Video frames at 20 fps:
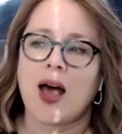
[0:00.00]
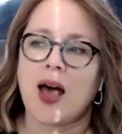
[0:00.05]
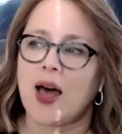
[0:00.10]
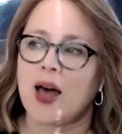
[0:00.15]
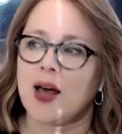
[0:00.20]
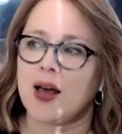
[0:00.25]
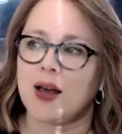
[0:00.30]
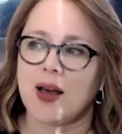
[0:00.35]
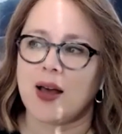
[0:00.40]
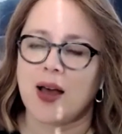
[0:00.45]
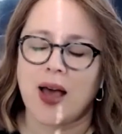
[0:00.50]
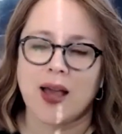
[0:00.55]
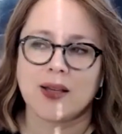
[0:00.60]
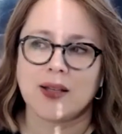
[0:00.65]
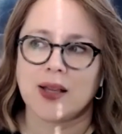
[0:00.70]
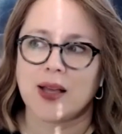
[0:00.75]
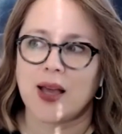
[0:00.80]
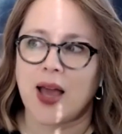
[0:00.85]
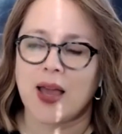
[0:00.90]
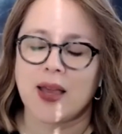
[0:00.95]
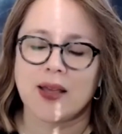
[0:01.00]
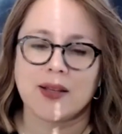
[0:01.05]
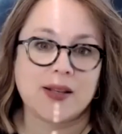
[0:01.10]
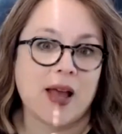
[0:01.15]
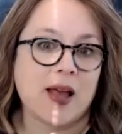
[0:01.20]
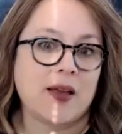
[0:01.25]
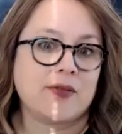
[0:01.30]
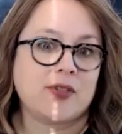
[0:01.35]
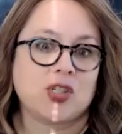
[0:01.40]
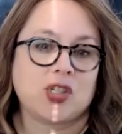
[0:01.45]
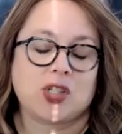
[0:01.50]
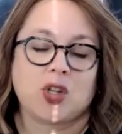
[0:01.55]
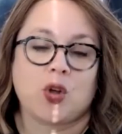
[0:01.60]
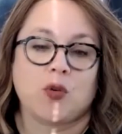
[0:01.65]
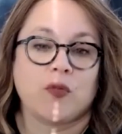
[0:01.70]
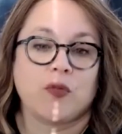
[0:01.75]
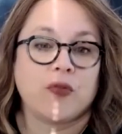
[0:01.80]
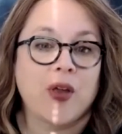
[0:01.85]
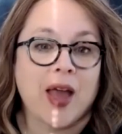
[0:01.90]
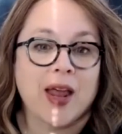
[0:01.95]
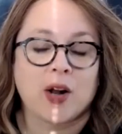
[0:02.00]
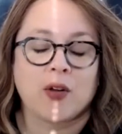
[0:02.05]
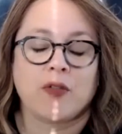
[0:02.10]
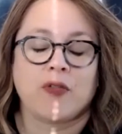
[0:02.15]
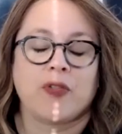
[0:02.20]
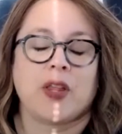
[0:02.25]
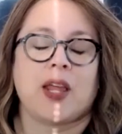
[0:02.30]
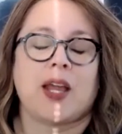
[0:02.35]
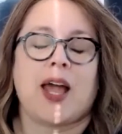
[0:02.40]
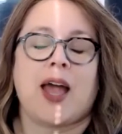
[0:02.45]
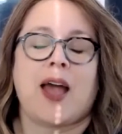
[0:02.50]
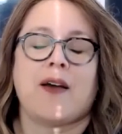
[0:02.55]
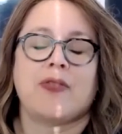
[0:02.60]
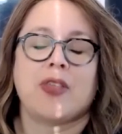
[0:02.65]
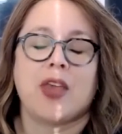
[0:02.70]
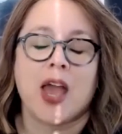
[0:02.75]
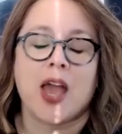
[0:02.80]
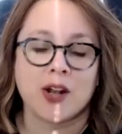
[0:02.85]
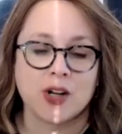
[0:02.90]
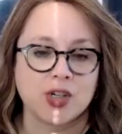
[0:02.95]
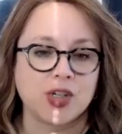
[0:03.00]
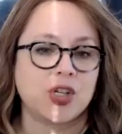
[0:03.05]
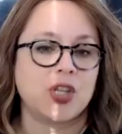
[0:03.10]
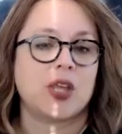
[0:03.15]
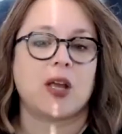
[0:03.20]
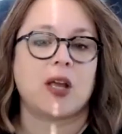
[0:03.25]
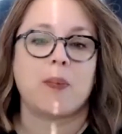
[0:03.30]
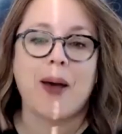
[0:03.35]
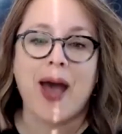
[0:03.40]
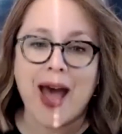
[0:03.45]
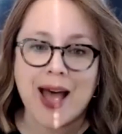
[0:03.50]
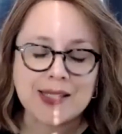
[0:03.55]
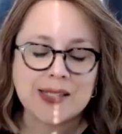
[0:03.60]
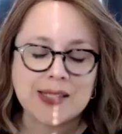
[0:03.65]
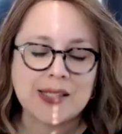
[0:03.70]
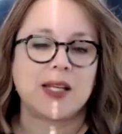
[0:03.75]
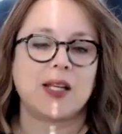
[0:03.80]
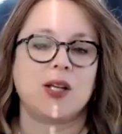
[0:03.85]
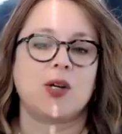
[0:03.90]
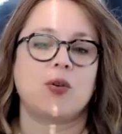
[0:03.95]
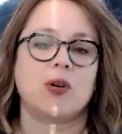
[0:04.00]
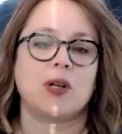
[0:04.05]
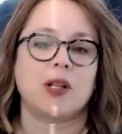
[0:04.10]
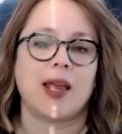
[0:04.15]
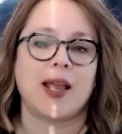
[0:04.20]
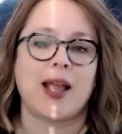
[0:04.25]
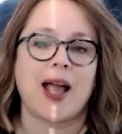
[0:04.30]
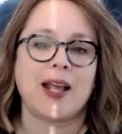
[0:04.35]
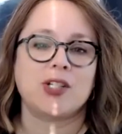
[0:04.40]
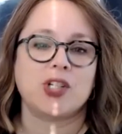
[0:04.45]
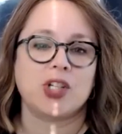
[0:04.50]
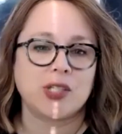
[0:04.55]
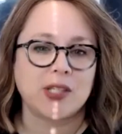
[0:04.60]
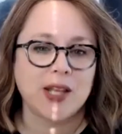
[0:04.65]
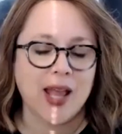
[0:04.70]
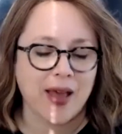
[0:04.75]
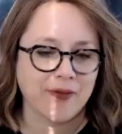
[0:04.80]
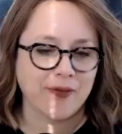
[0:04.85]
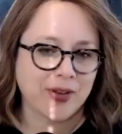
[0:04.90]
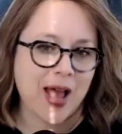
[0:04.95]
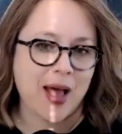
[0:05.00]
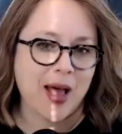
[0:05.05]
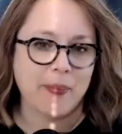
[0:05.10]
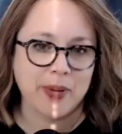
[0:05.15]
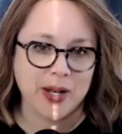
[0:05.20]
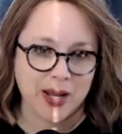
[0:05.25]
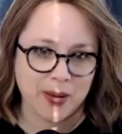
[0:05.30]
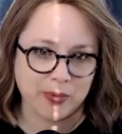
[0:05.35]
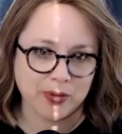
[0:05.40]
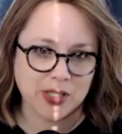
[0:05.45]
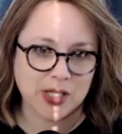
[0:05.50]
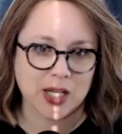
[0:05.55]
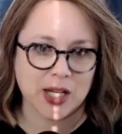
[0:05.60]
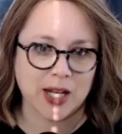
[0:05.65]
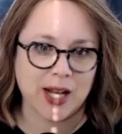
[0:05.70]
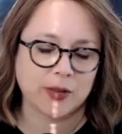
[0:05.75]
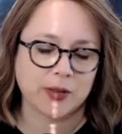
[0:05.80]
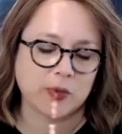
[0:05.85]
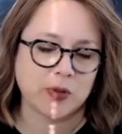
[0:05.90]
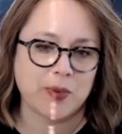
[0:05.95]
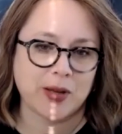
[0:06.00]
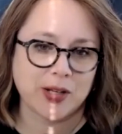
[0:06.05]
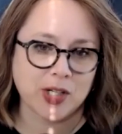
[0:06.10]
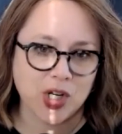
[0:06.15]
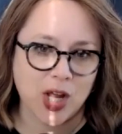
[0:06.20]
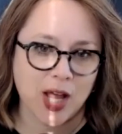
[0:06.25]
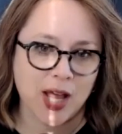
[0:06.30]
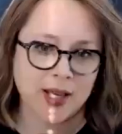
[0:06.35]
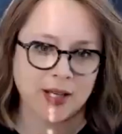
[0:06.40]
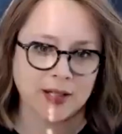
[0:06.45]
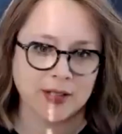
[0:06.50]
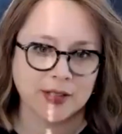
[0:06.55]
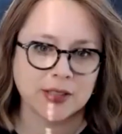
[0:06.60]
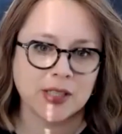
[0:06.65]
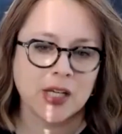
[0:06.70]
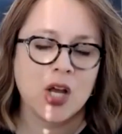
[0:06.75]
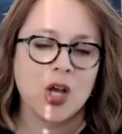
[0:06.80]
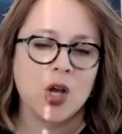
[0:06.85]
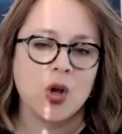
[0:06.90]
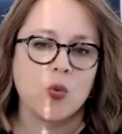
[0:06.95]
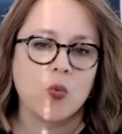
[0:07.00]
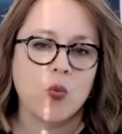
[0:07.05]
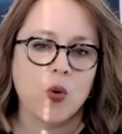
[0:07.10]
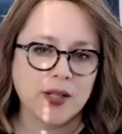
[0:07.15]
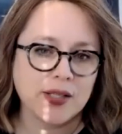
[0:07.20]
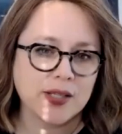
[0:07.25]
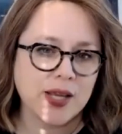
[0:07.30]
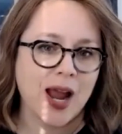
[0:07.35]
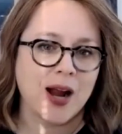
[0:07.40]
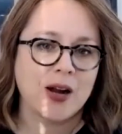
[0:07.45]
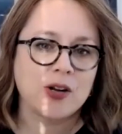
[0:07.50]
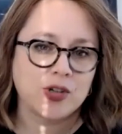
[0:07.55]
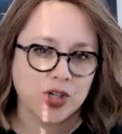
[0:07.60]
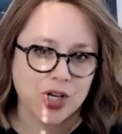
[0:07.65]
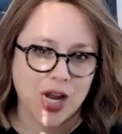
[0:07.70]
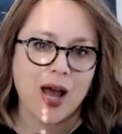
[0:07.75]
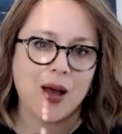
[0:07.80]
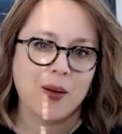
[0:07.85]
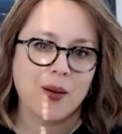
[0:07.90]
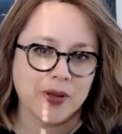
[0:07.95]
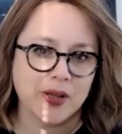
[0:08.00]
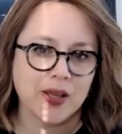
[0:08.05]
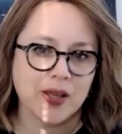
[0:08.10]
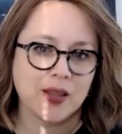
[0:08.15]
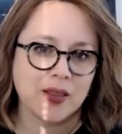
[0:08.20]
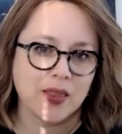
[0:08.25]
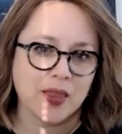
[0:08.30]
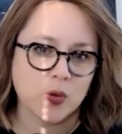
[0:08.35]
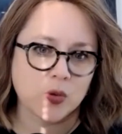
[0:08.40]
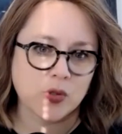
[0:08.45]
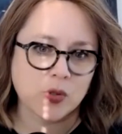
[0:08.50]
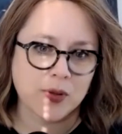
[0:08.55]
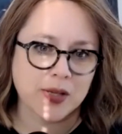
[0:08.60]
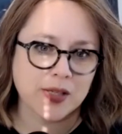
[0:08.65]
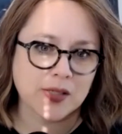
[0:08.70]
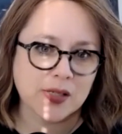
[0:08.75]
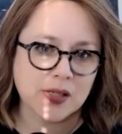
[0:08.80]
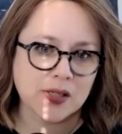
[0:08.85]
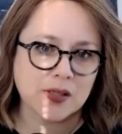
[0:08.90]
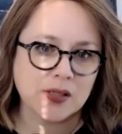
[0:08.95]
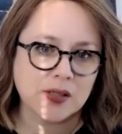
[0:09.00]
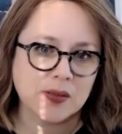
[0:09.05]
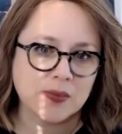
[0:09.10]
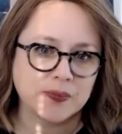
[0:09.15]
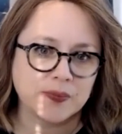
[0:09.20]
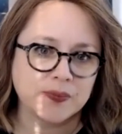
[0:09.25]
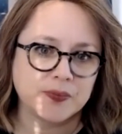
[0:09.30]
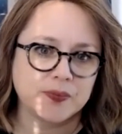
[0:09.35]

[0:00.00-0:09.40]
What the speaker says: I just don't feel like I have the energy, the capacity, or like I just have not been able to connect with my child. What's our job in those spaces?